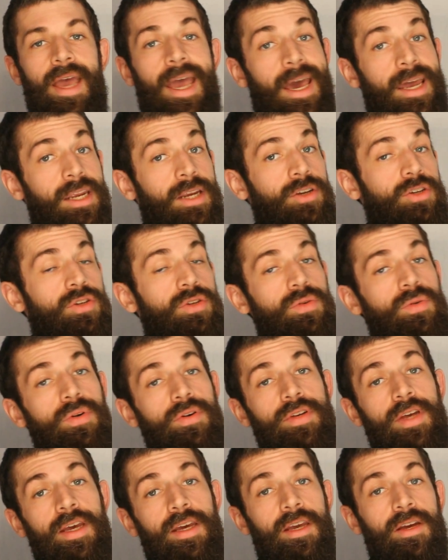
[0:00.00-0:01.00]
adding to or
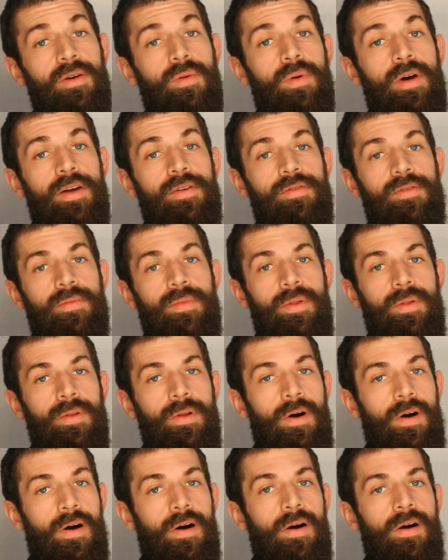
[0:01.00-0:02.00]
taking away from the
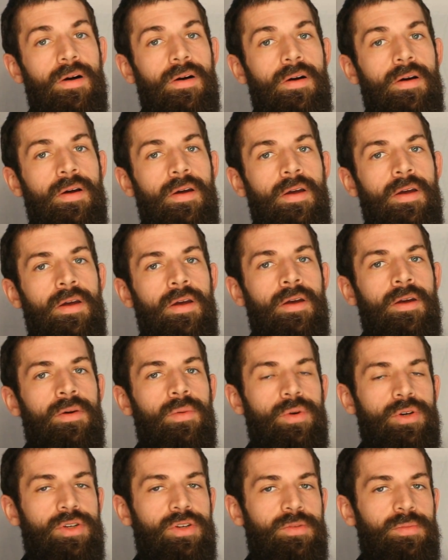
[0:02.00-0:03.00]
law,
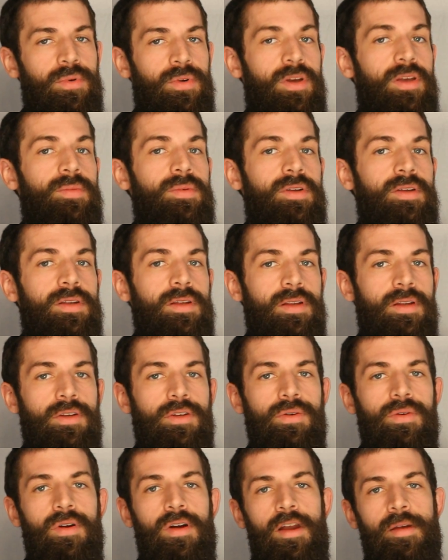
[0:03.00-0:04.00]
which is prohibited in
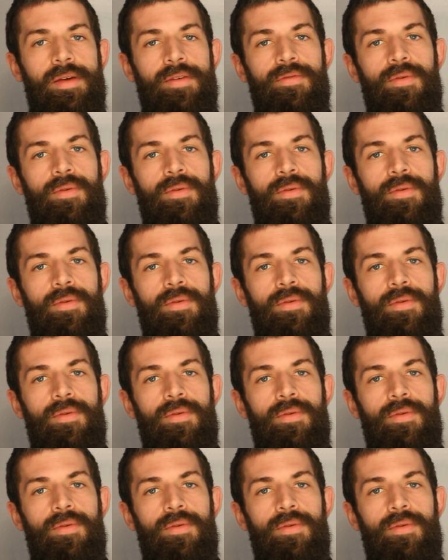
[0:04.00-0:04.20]
Deuteronomy